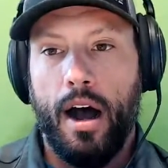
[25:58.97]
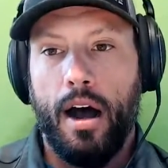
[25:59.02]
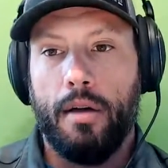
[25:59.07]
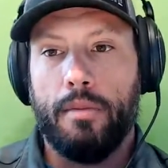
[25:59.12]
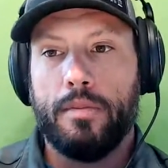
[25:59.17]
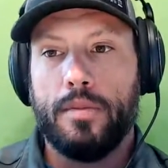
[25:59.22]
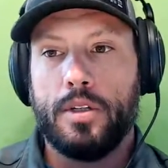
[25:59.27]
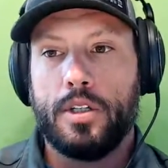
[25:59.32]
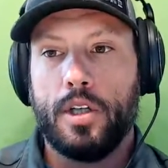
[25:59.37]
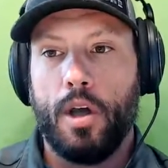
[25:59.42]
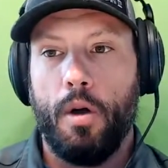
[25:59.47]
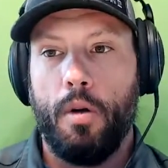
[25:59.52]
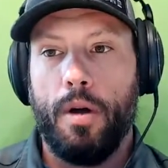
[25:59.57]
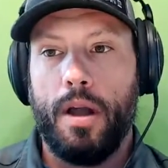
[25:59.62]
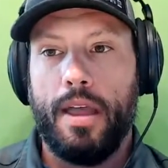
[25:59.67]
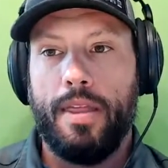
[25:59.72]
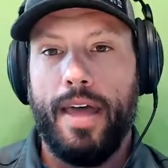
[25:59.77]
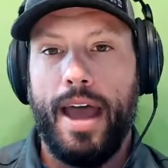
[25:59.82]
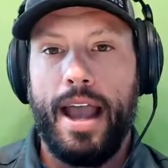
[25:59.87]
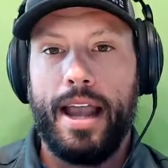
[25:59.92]
So
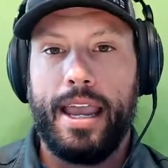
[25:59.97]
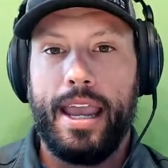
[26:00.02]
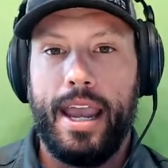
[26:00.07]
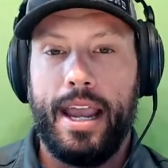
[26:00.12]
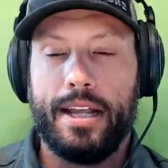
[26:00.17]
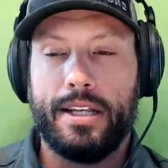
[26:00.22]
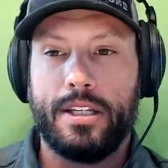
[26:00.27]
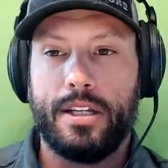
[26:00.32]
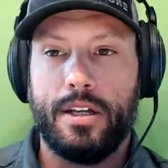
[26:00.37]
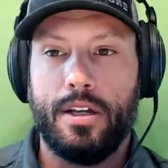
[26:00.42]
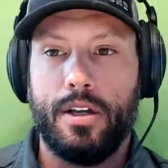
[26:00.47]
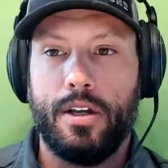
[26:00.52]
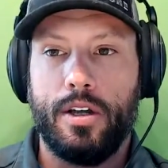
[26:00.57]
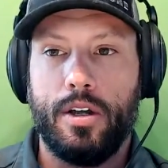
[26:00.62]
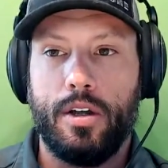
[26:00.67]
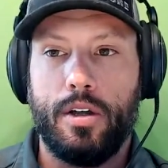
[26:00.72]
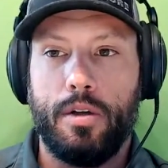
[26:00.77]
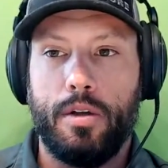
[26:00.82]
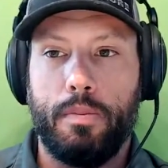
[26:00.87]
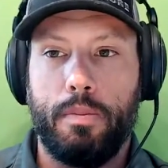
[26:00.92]
in that case,
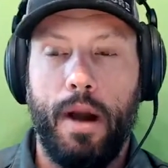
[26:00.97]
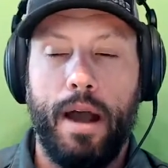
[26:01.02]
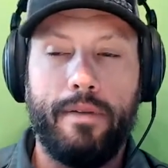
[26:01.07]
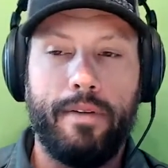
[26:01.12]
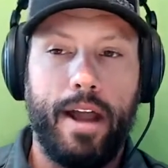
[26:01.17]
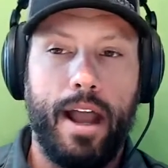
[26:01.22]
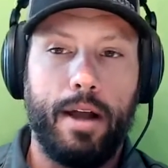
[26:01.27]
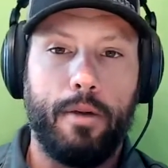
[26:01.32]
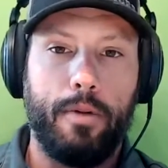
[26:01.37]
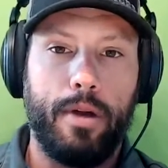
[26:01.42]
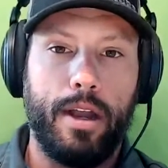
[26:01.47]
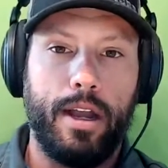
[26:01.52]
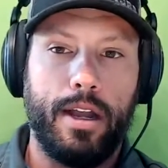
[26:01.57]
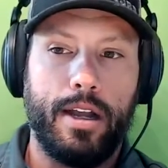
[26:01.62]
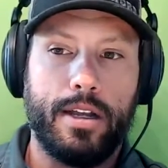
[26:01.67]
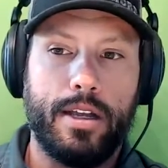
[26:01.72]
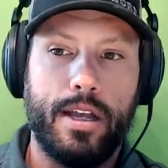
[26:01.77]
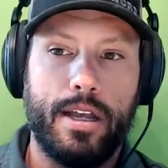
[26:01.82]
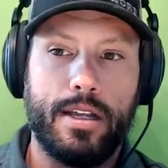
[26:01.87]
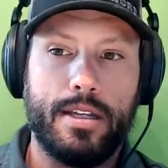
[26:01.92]
private equity
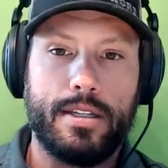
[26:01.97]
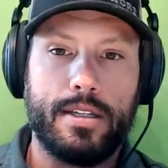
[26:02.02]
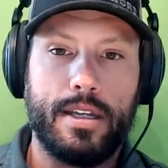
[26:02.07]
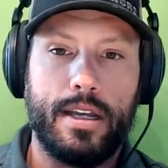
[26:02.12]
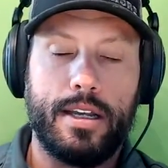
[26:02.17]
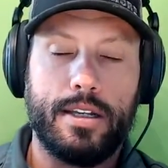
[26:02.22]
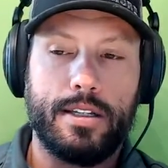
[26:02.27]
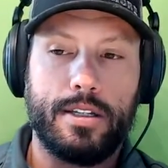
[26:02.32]
is